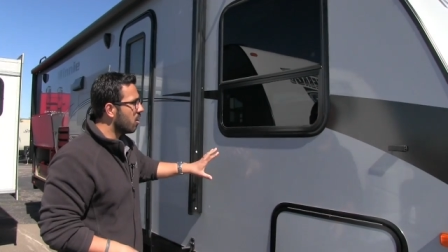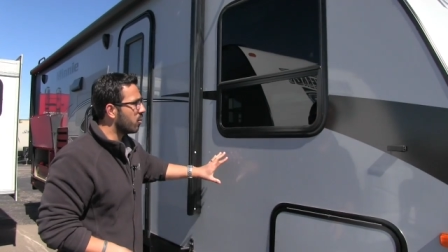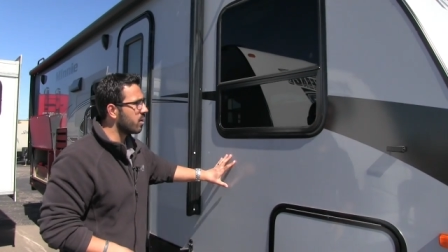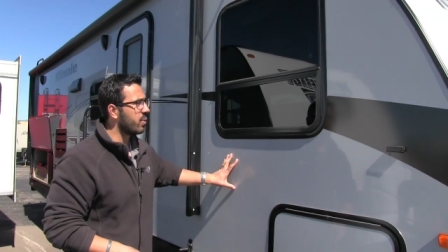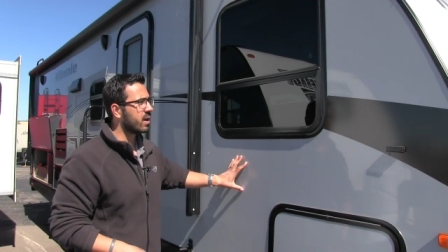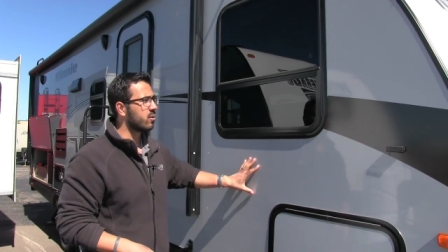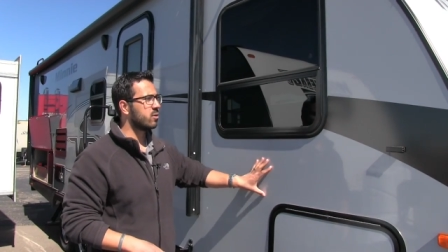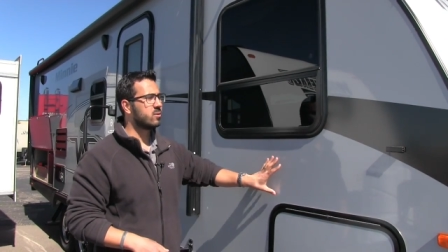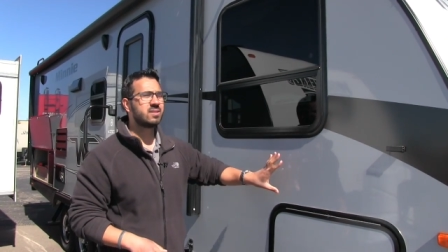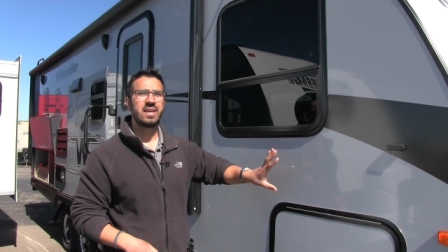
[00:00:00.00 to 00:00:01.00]
Winnebago
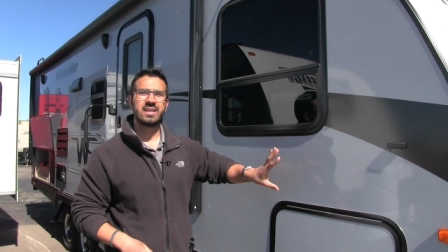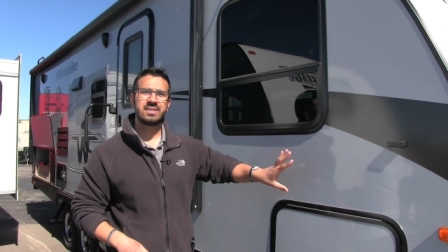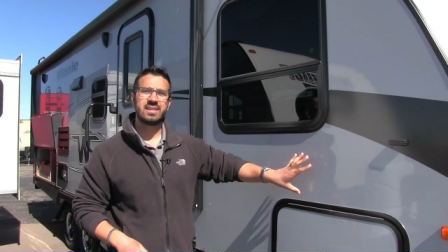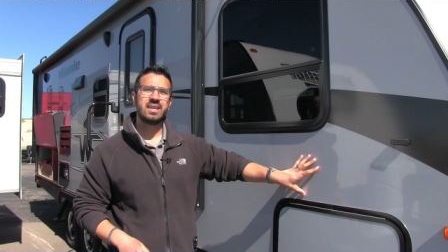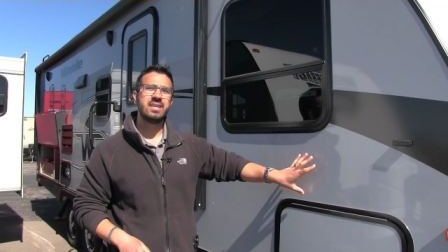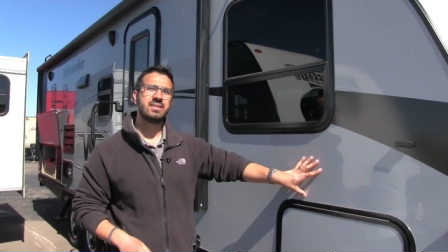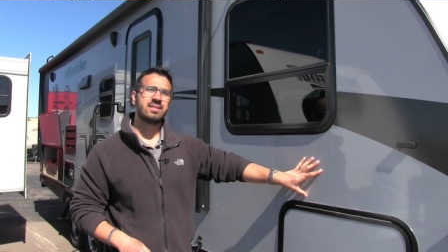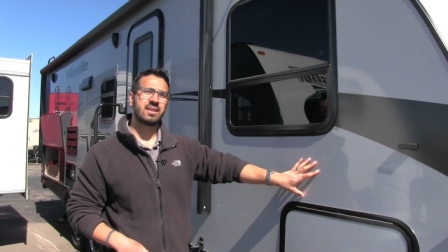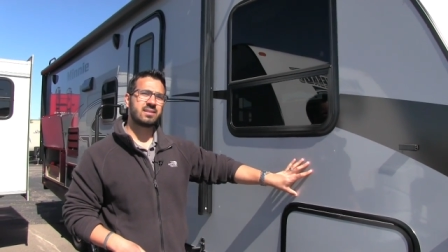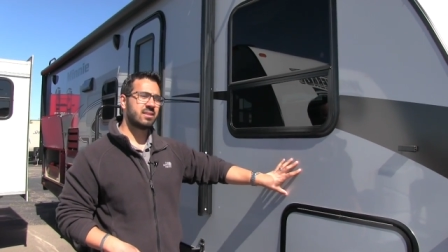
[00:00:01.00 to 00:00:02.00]
uses a
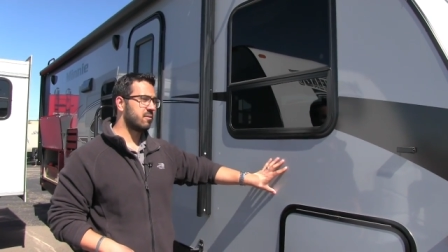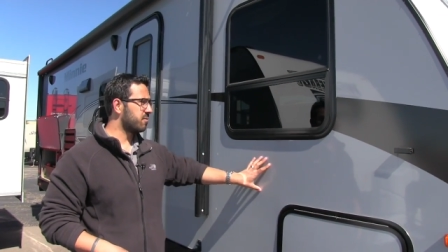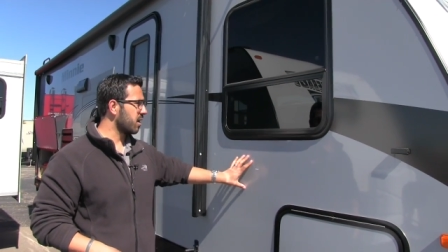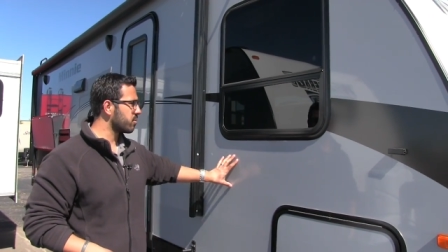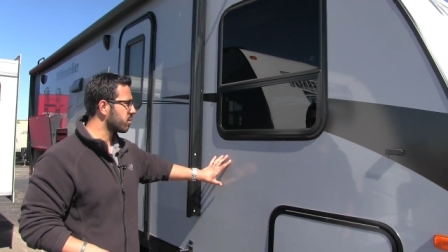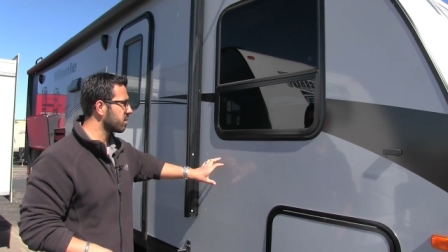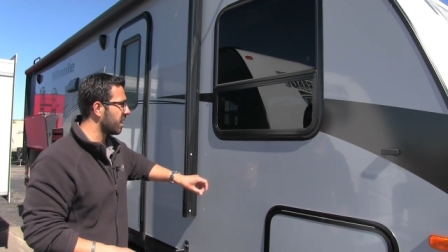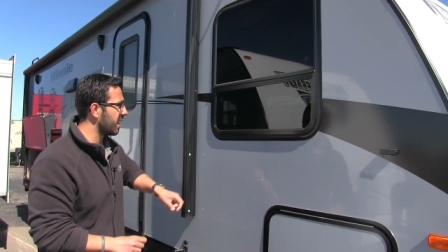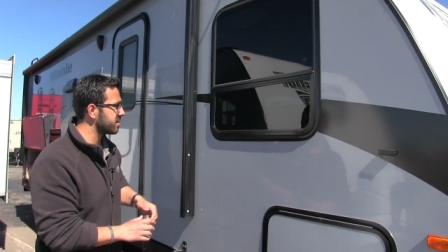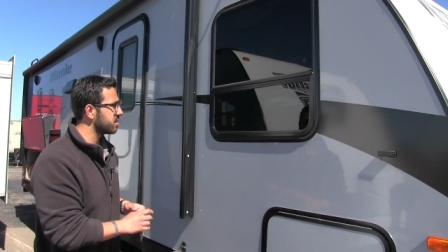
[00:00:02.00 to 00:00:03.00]
T60
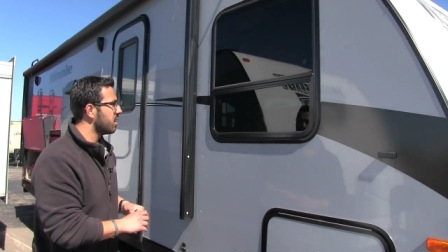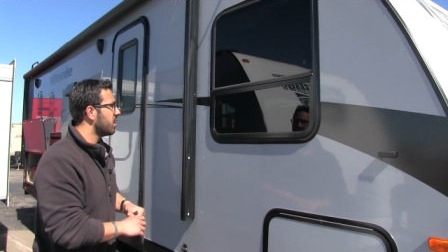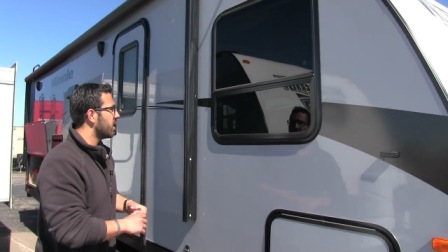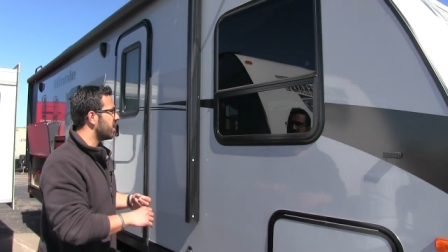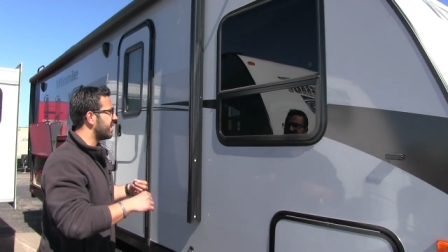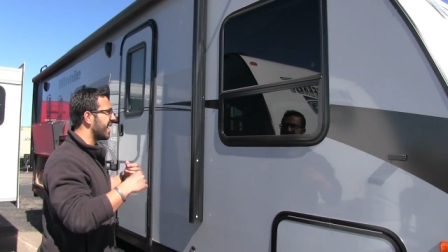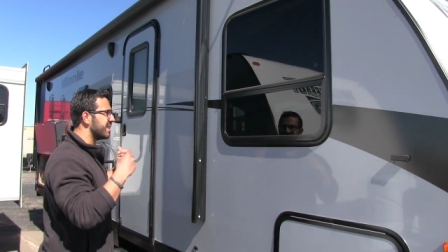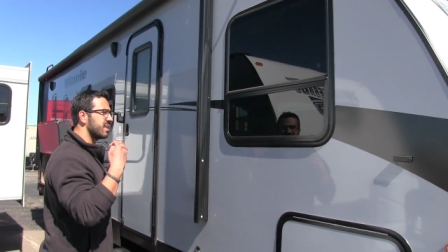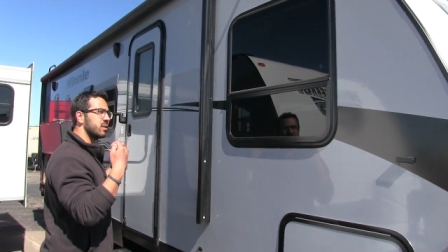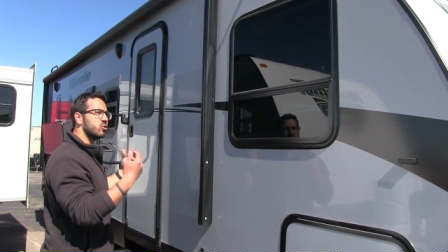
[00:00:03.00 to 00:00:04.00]
fiberglass, and that
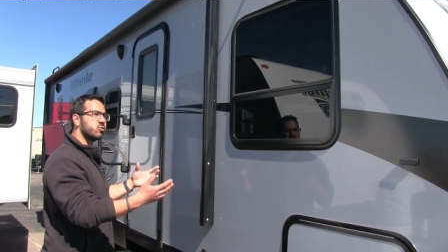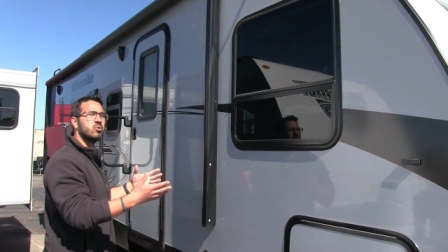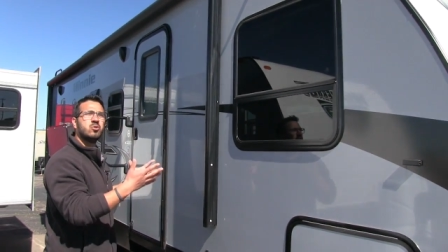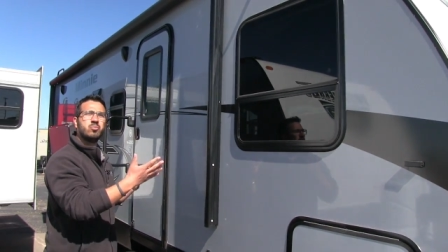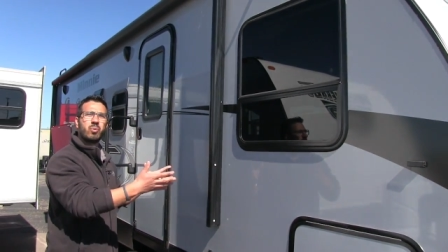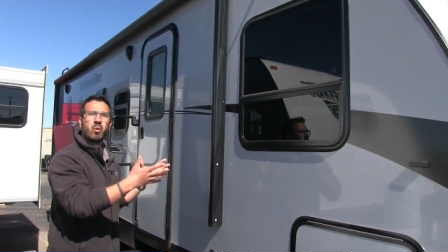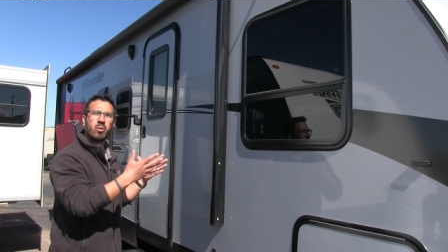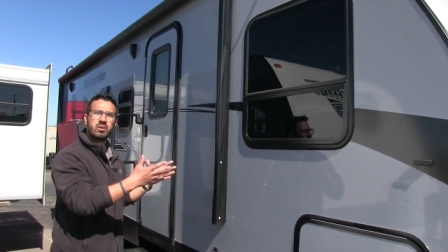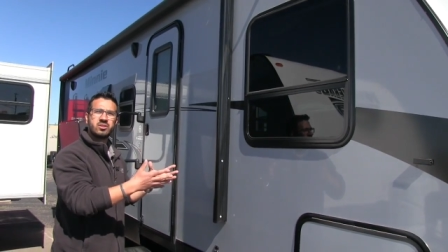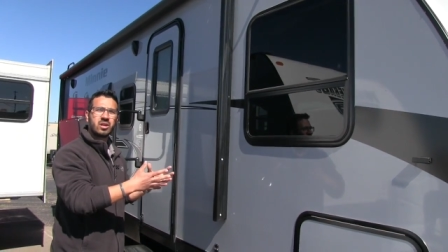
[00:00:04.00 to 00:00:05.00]
is a true
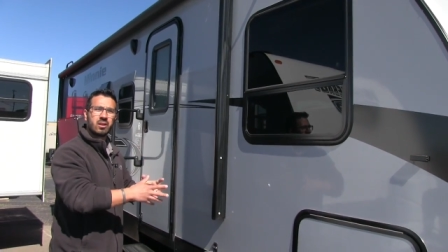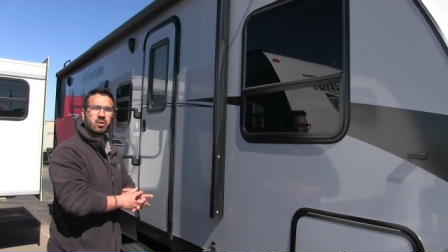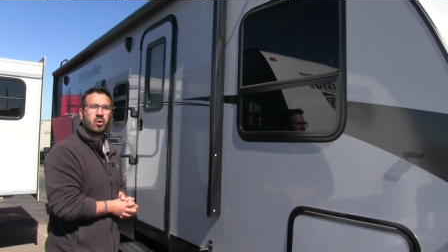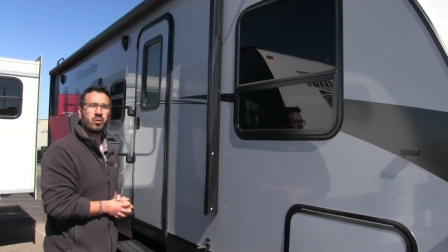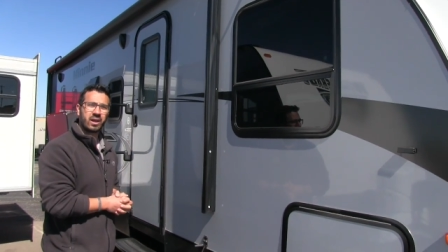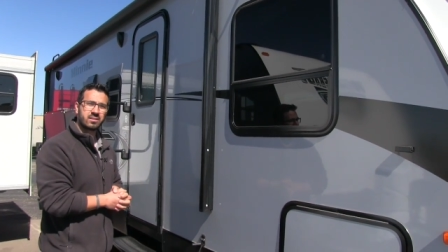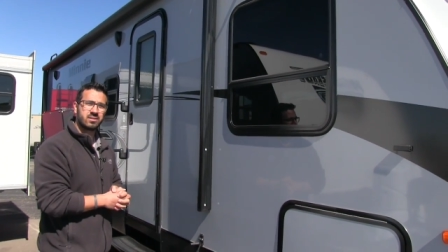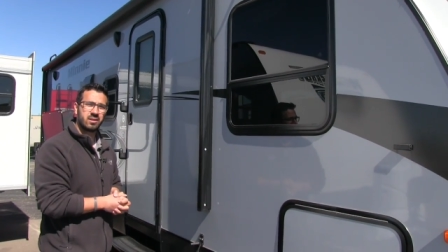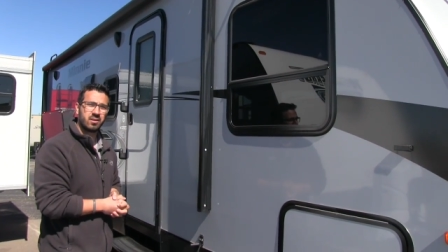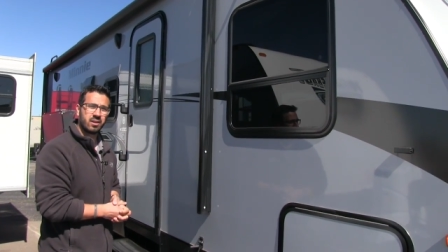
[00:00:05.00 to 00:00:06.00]
pour gel coat
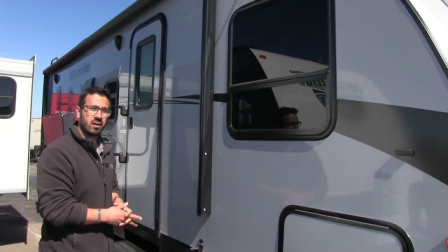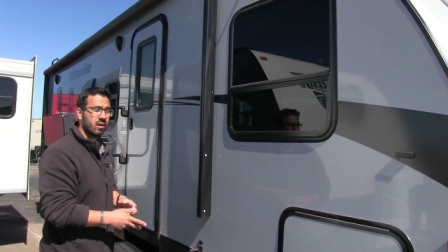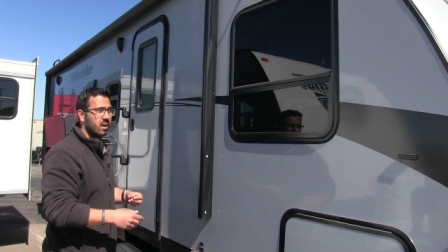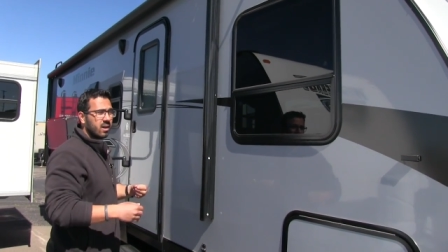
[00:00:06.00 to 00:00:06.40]
exterior.